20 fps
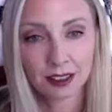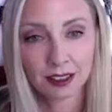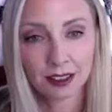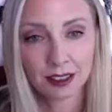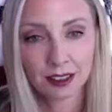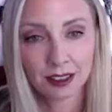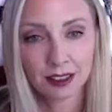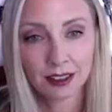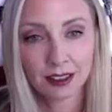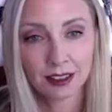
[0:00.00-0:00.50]

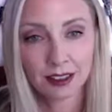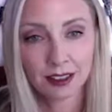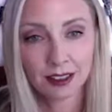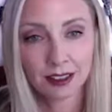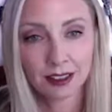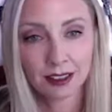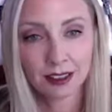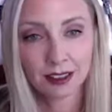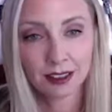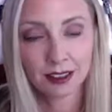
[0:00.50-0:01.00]
years
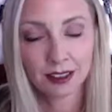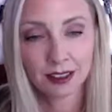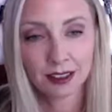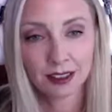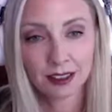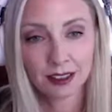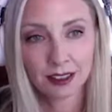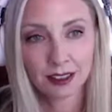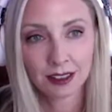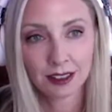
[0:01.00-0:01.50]
before I
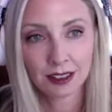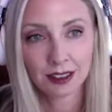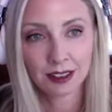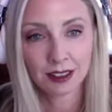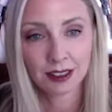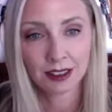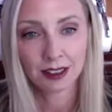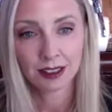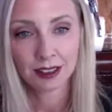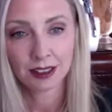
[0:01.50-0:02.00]
launched You
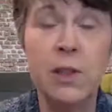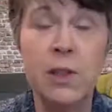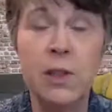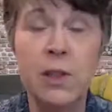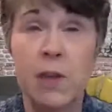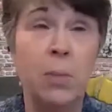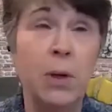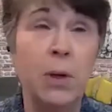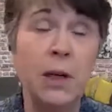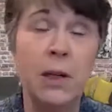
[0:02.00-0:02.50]
Define Wellness, and
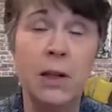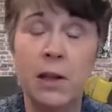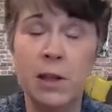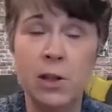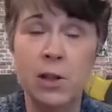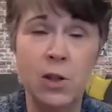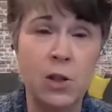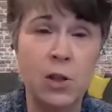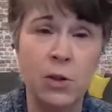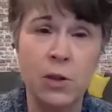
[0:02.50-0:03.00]
I've been in the
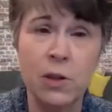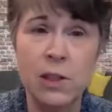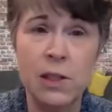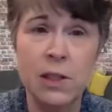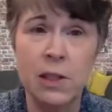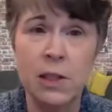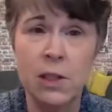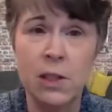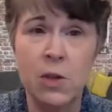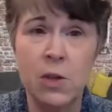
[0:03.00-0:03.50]
insurance
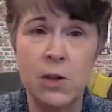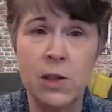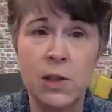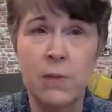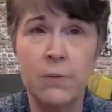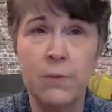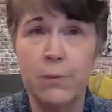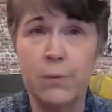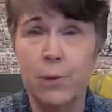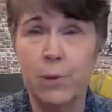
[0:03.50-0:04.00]
industry
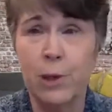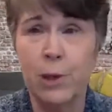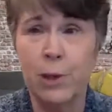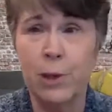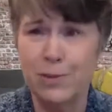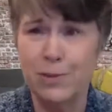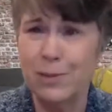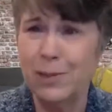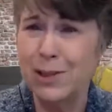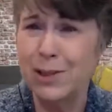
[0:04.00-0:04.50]

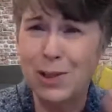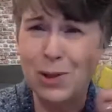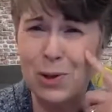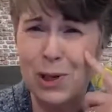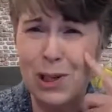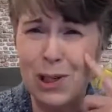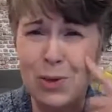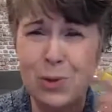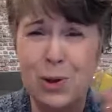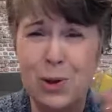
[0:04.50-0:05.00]
for, well,
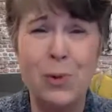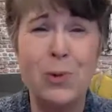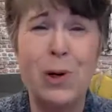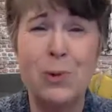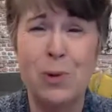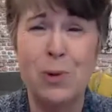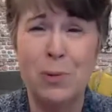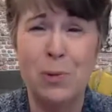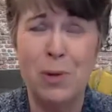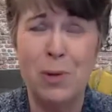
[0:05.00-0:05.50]

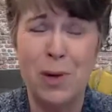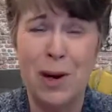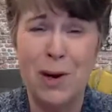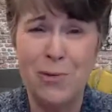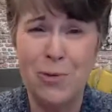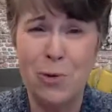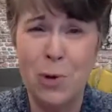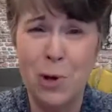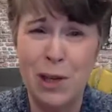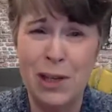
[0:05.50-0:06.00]
2021 will be my
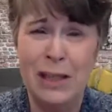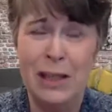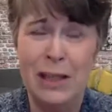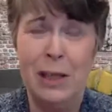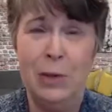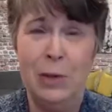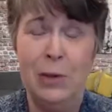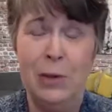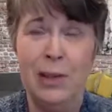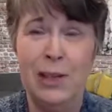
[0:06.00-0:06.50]
40th
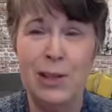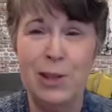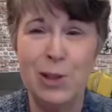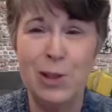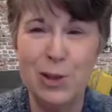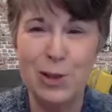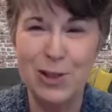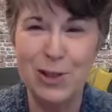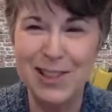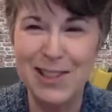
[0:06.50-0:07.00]
year in the
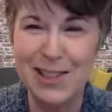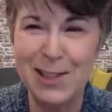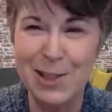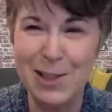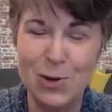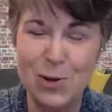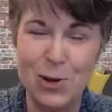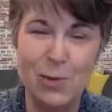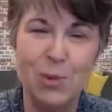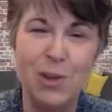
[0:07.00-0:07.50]
insurance
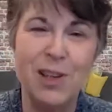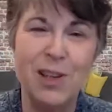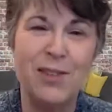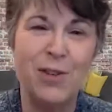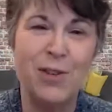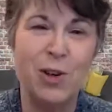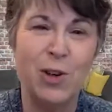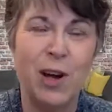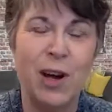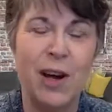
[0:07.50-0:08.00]
industry, believe
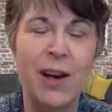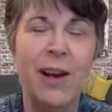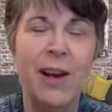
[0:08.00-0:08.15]
it or not.